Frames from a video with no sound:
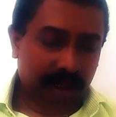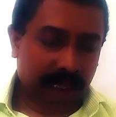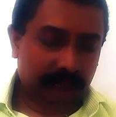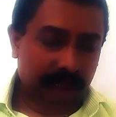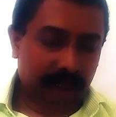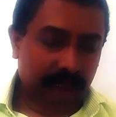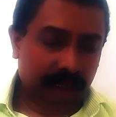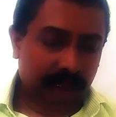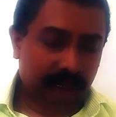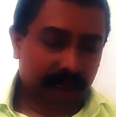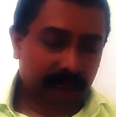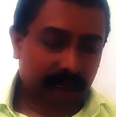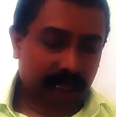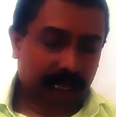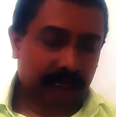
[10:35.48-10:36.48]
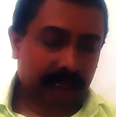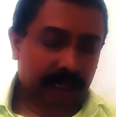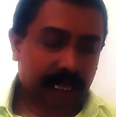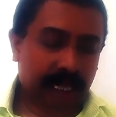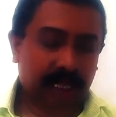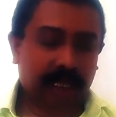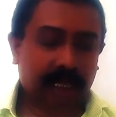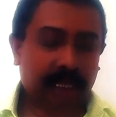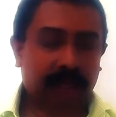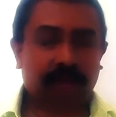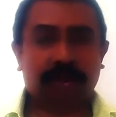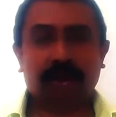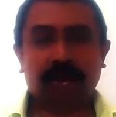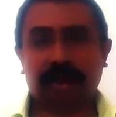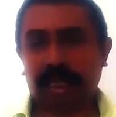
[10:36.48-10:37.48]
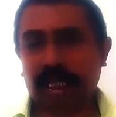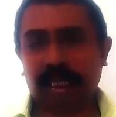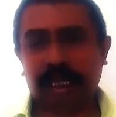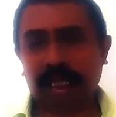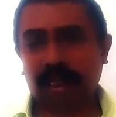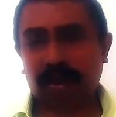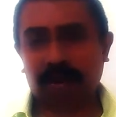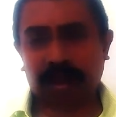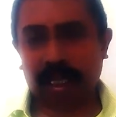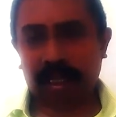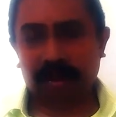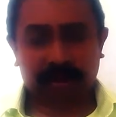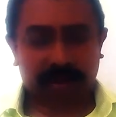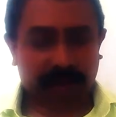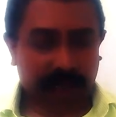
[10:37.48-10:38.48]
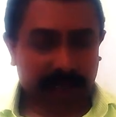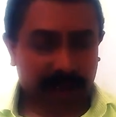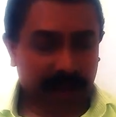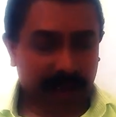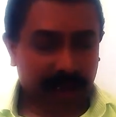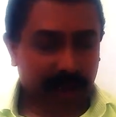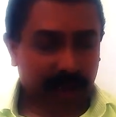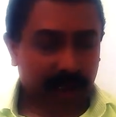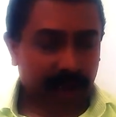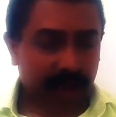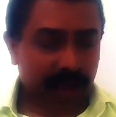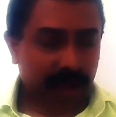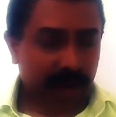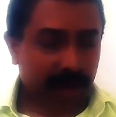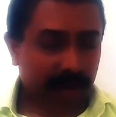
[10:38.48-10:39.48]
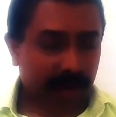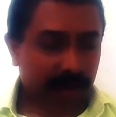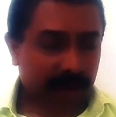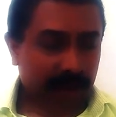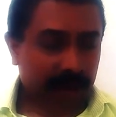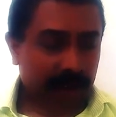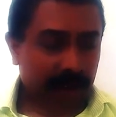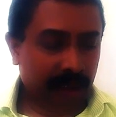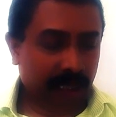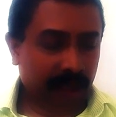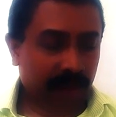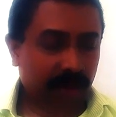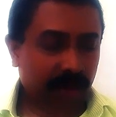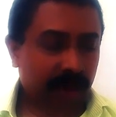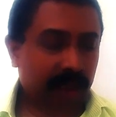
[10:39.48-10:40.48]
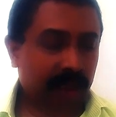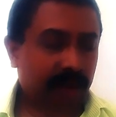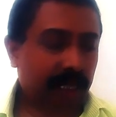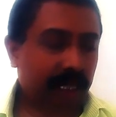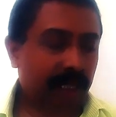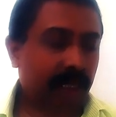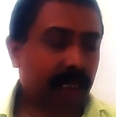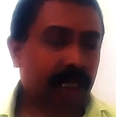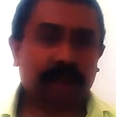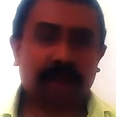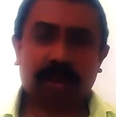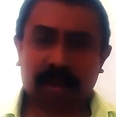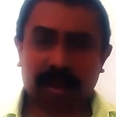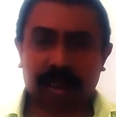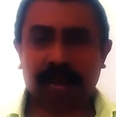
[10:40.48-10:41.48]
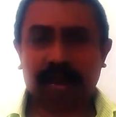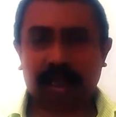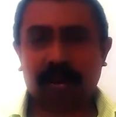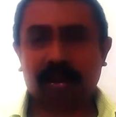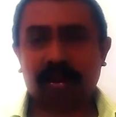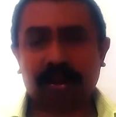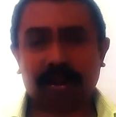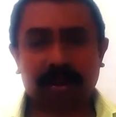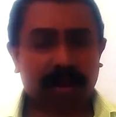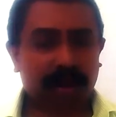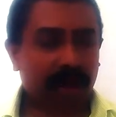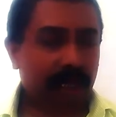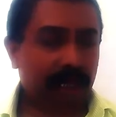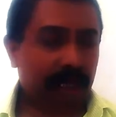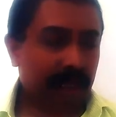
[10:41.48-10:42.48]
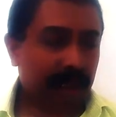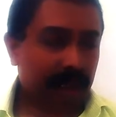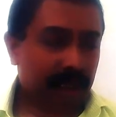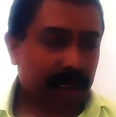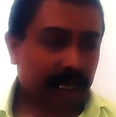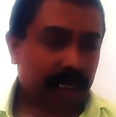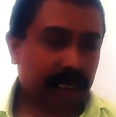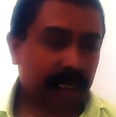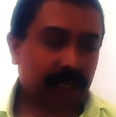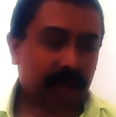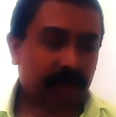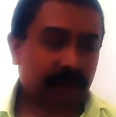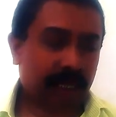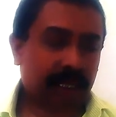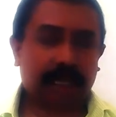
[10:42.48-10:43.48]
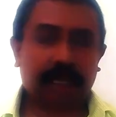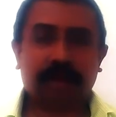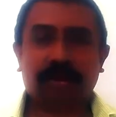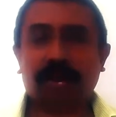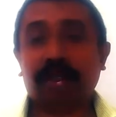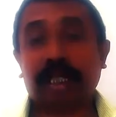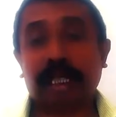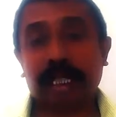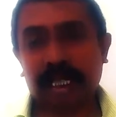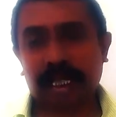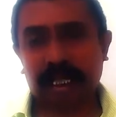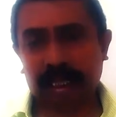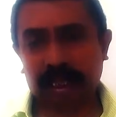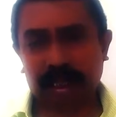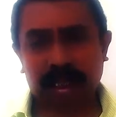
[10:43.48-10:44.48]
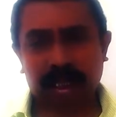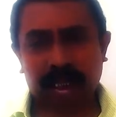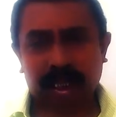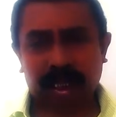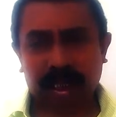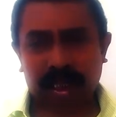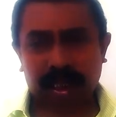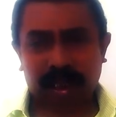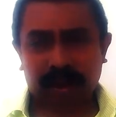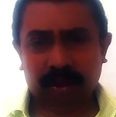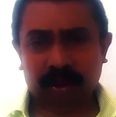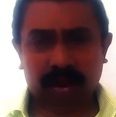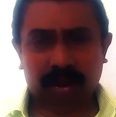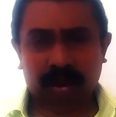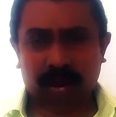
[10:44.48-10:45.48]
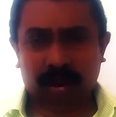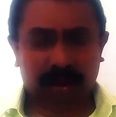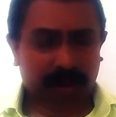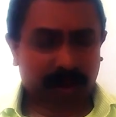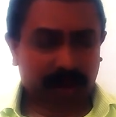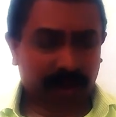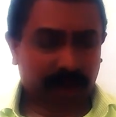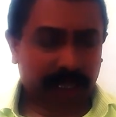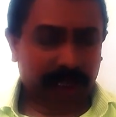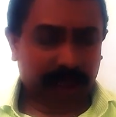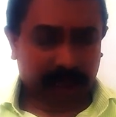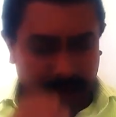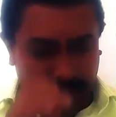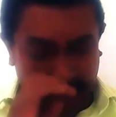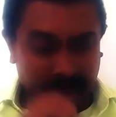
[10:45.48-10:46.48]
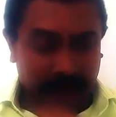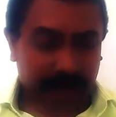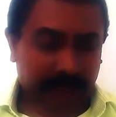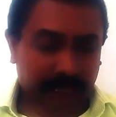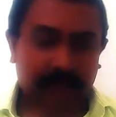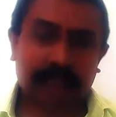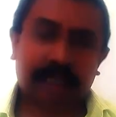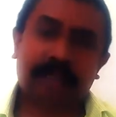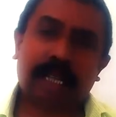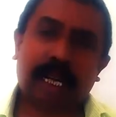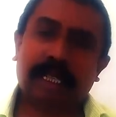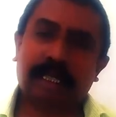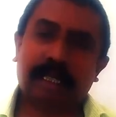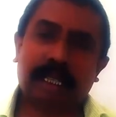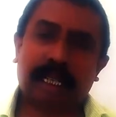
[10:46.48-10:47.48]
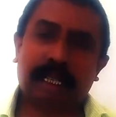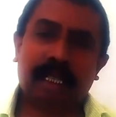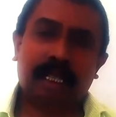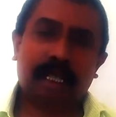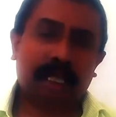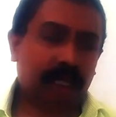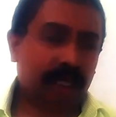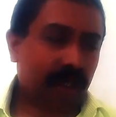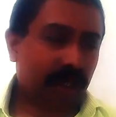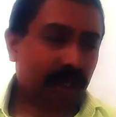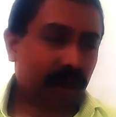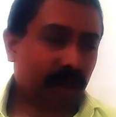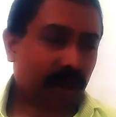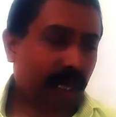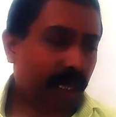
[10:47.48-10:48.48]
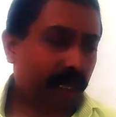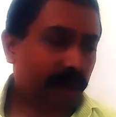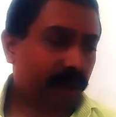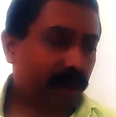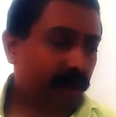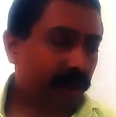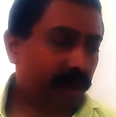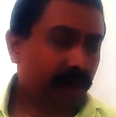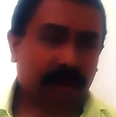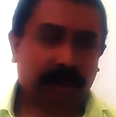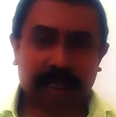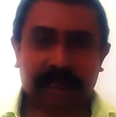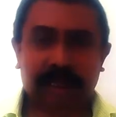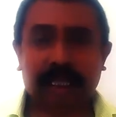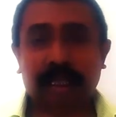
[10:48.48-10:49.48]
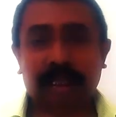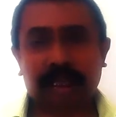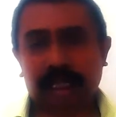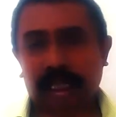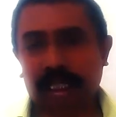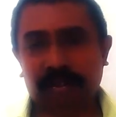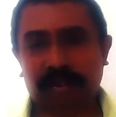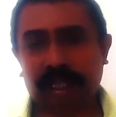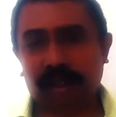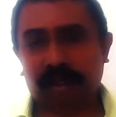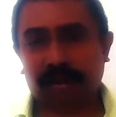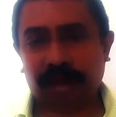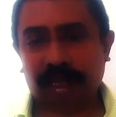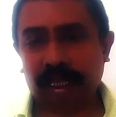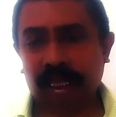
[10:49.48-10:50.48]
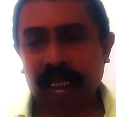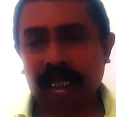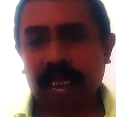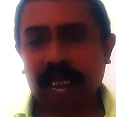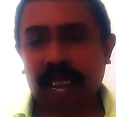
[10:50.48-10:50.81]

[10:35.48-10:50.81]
right? Like that. If you think it, you can find many things. Assonance and consonance are also techniques. But for third year, you don't want to write techniques like that. You ask questions in a different way.